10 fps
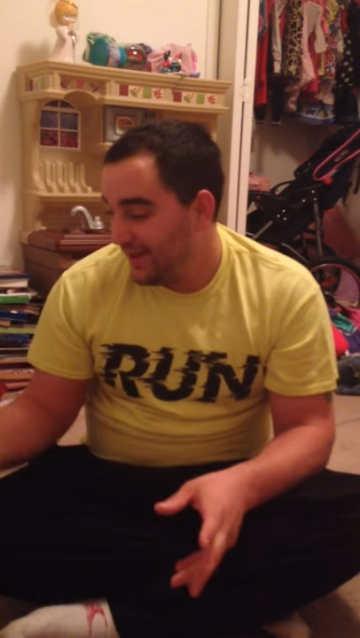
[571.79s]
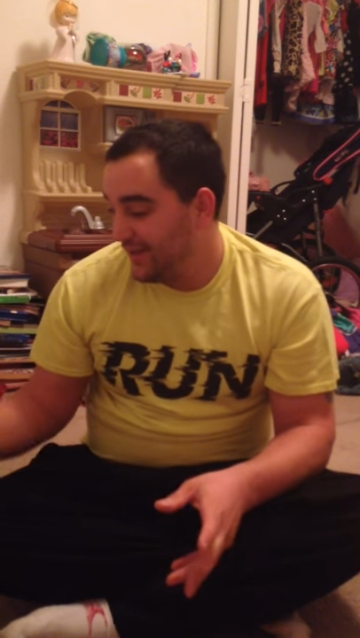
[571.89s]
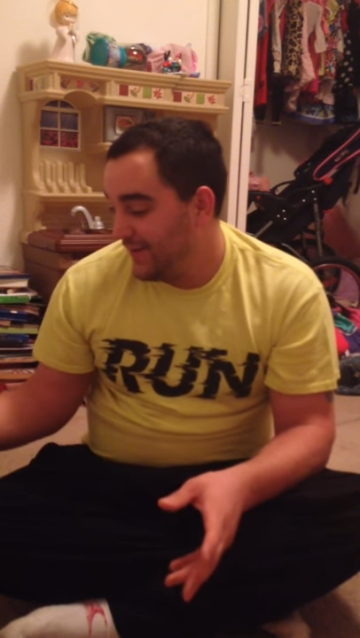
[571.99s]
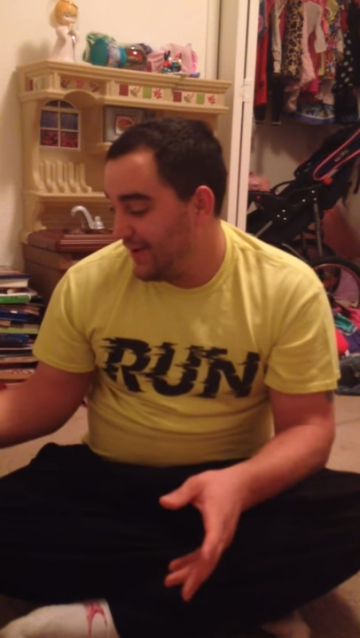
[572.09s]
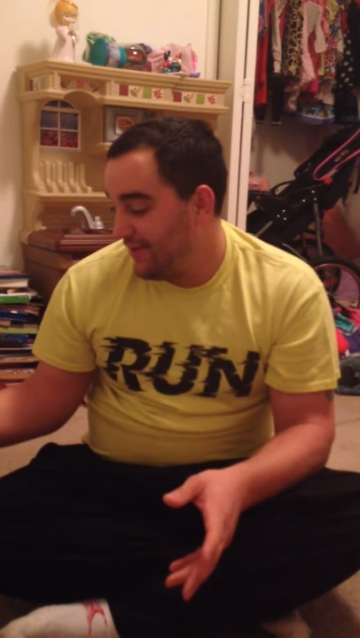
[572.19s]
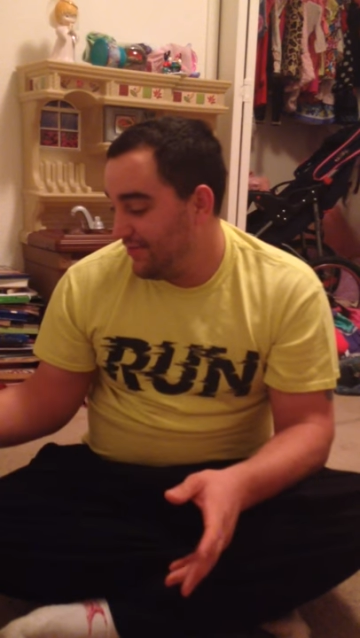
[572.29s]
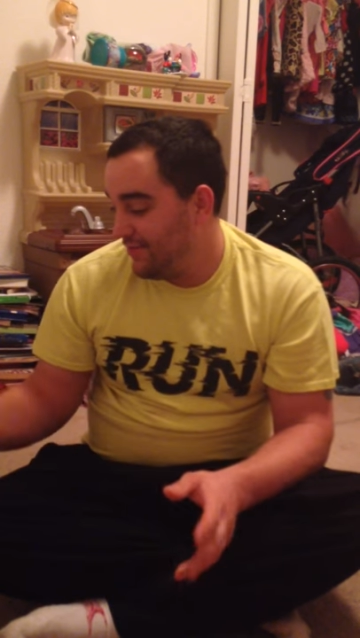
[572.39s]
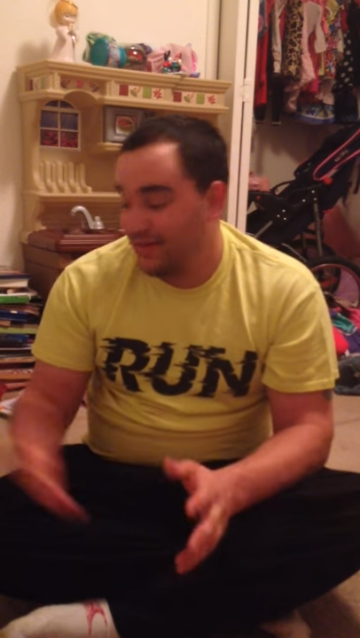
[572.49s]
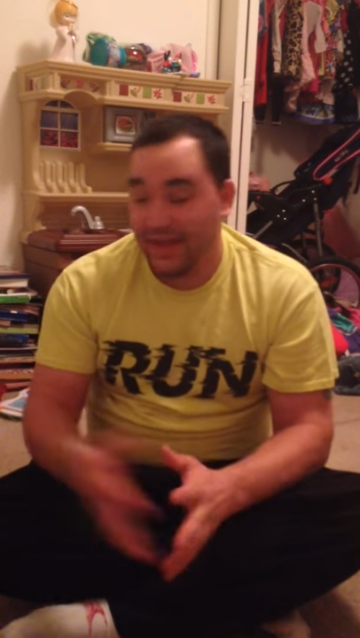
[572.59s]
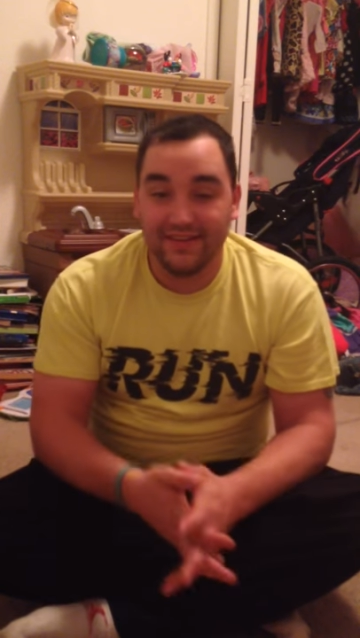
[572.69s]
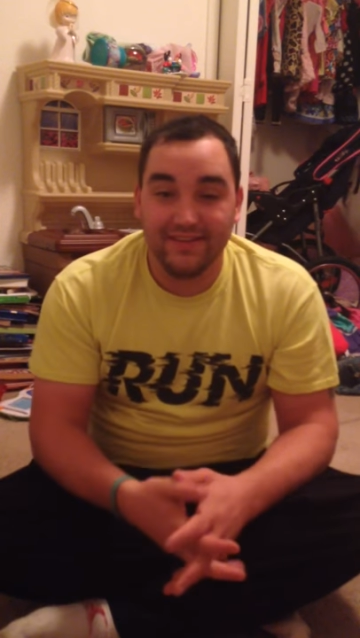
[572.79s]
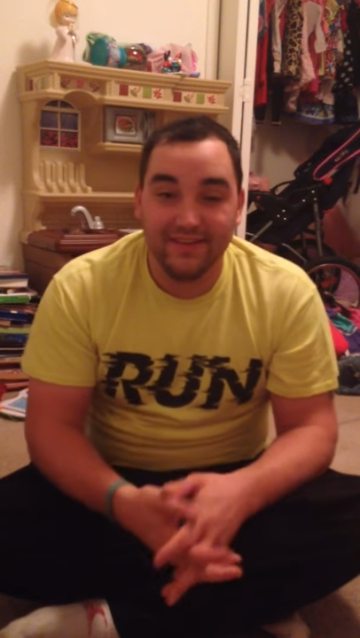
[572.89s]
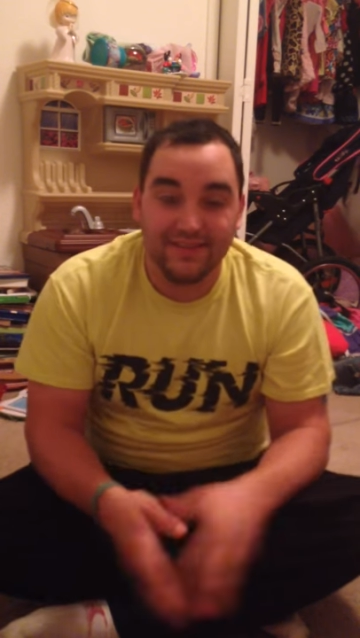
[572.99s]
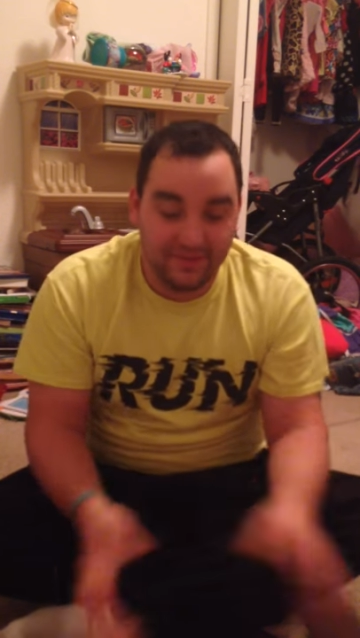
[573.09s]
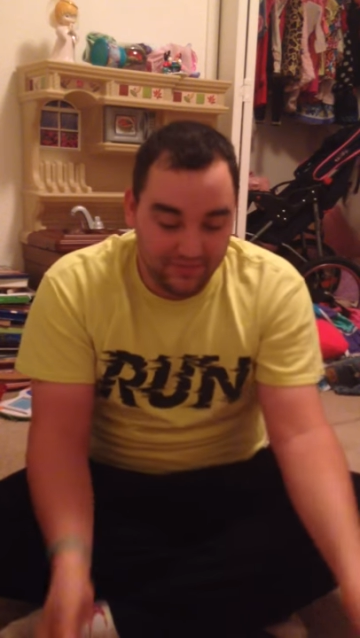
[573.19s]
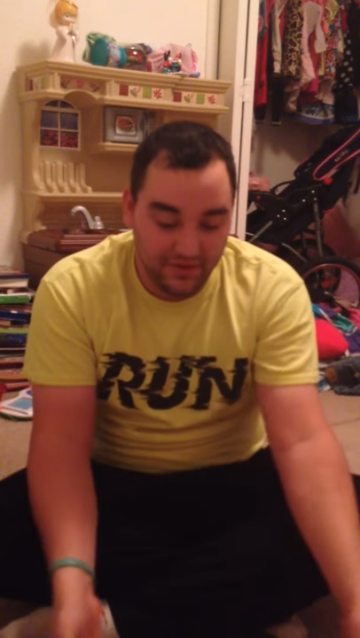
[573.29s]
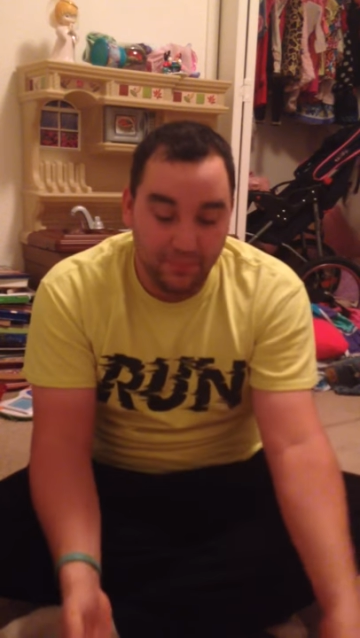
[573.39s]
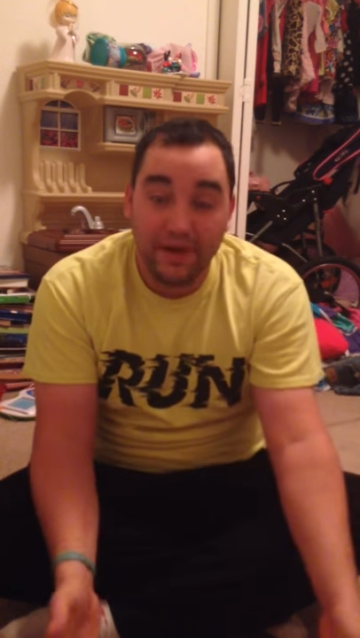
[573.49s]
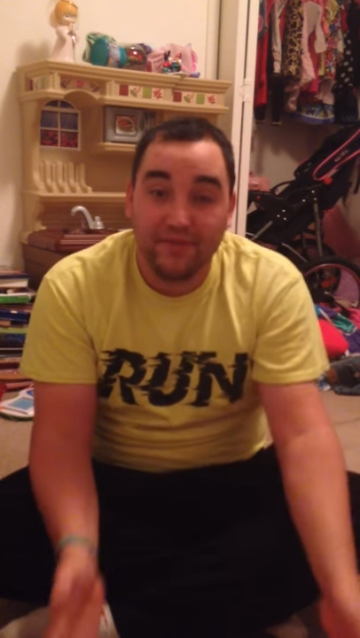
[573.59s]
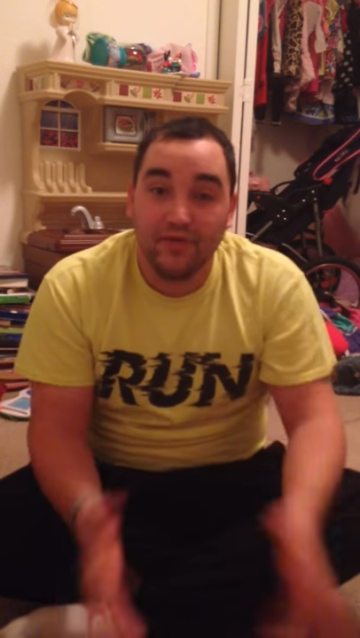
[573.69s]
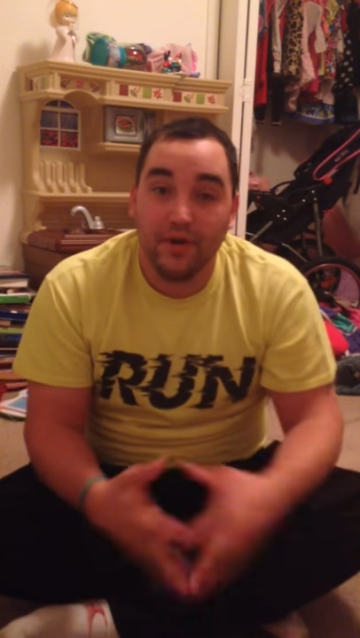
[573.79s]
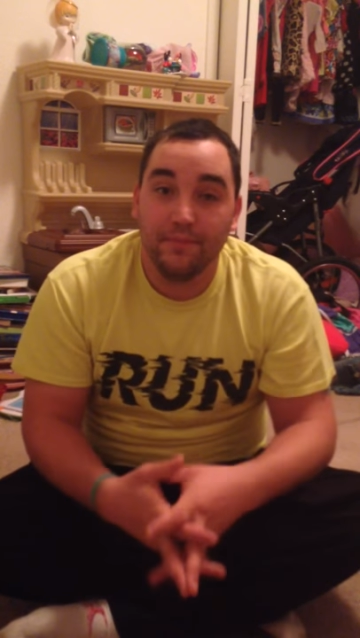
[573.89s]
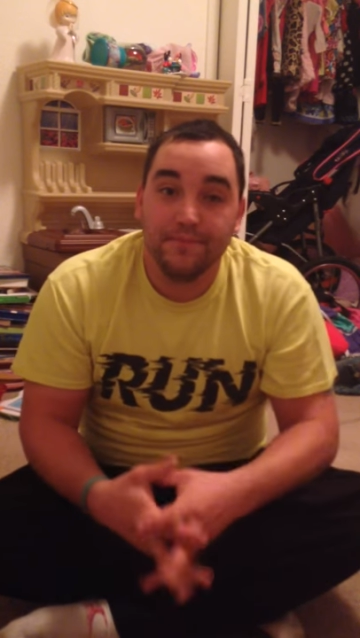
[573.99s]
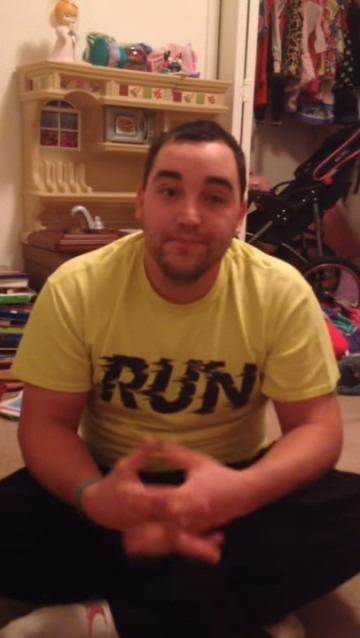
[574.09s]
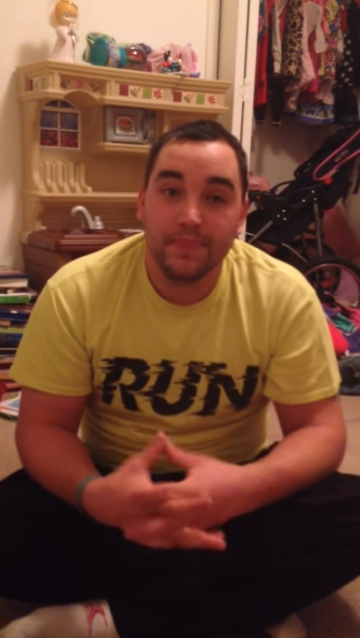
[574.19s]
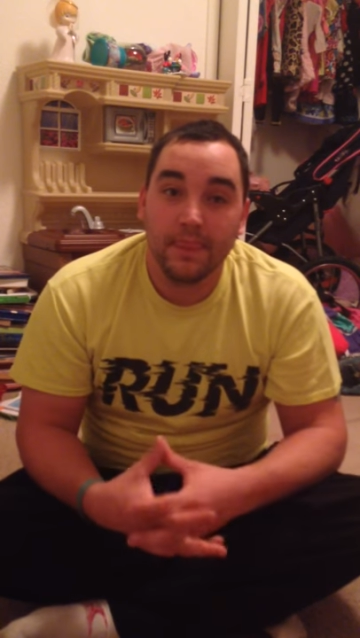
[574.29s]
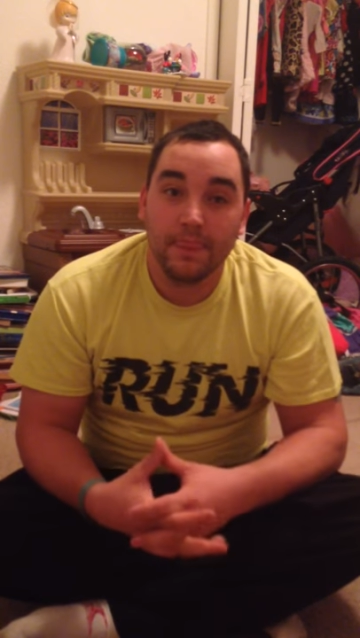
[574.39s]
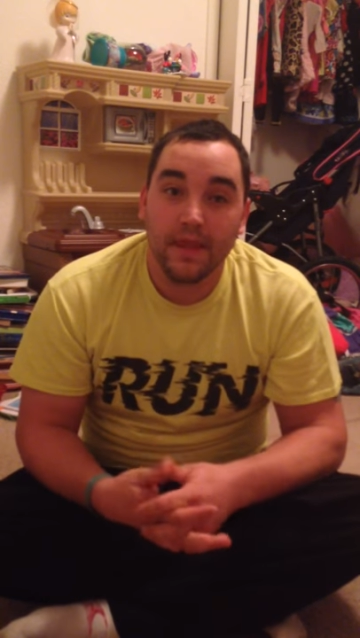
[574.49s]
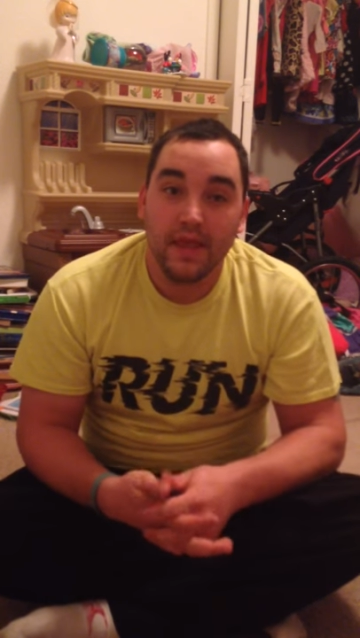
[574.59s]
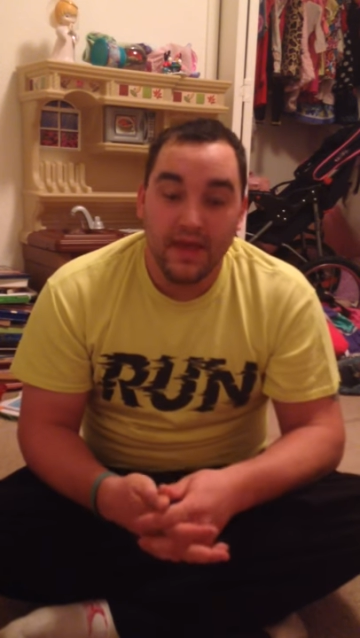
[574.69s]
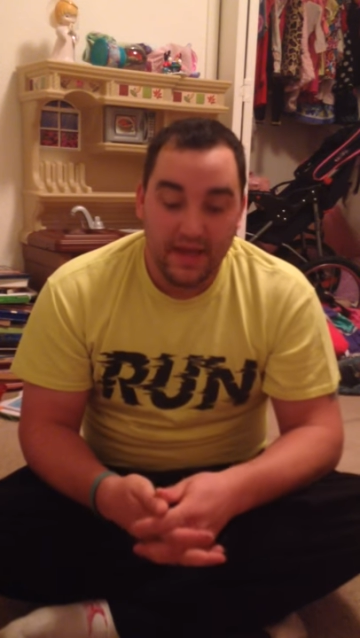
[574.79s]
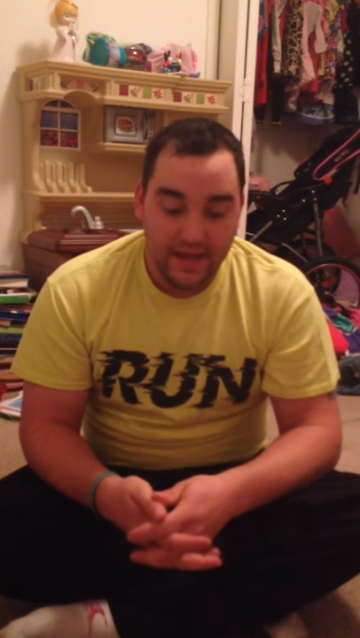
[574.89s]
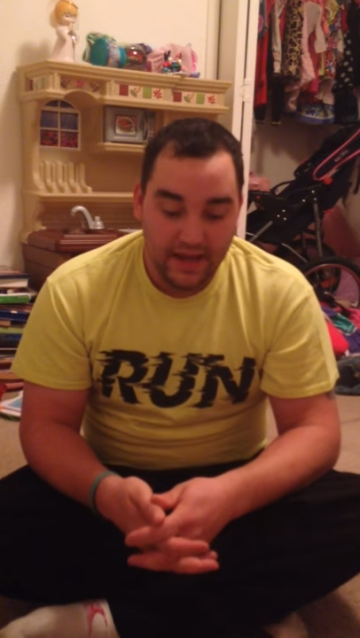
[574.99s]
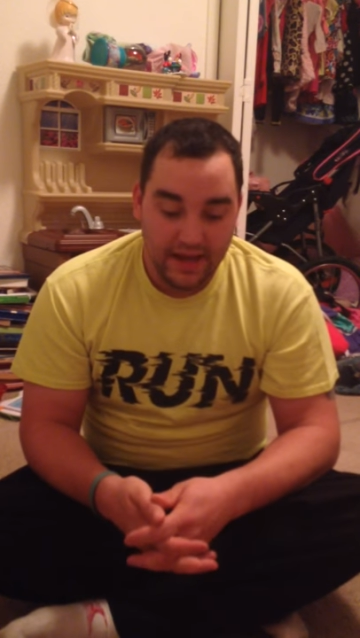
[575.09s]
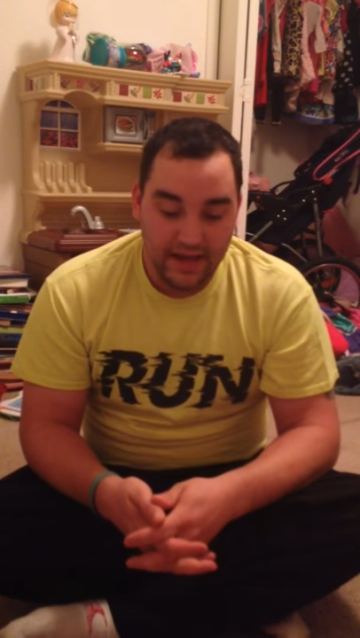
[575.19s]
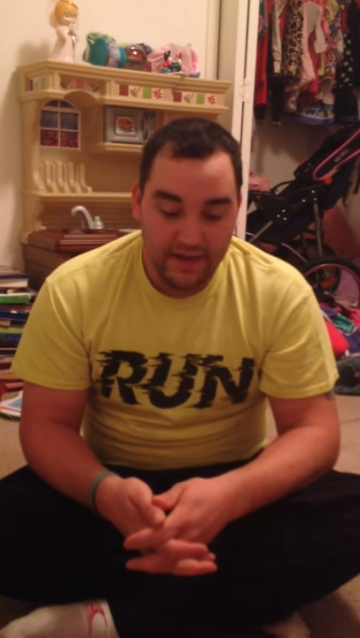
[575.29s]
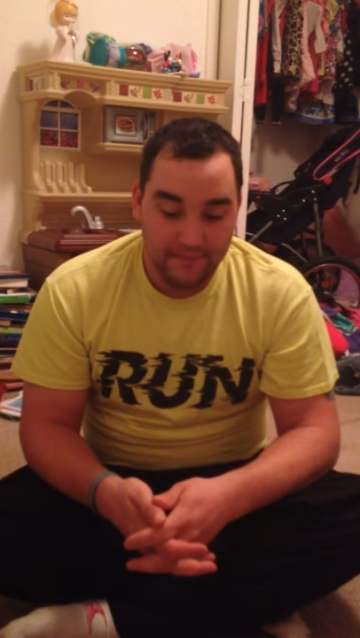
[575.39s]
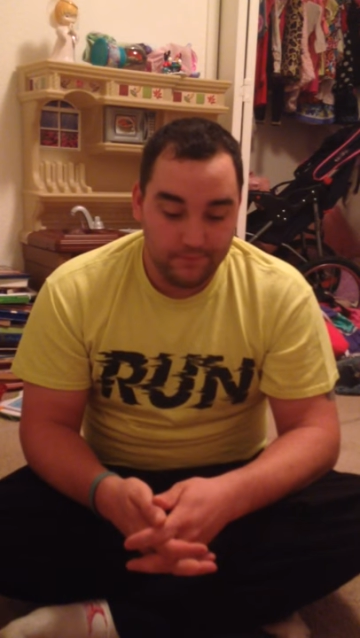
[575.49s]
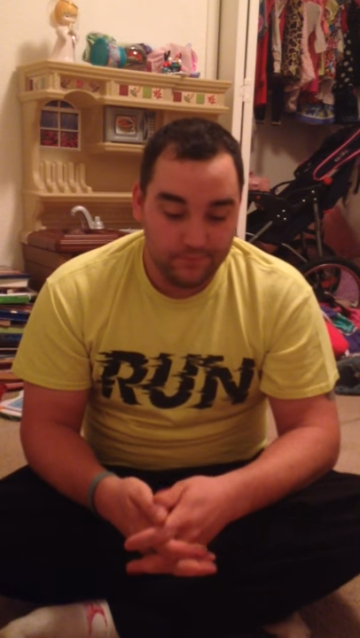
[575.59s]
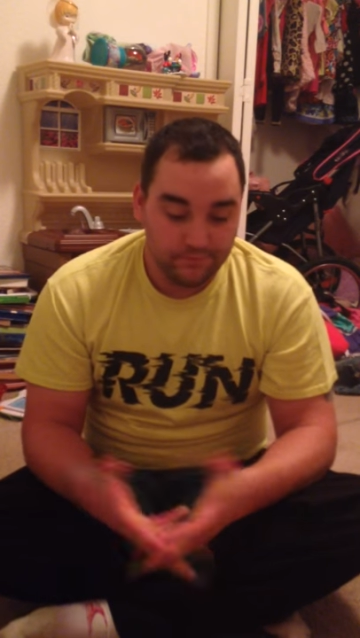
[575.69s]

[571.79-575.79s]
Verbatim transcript: it's uh, less distance to pick from, and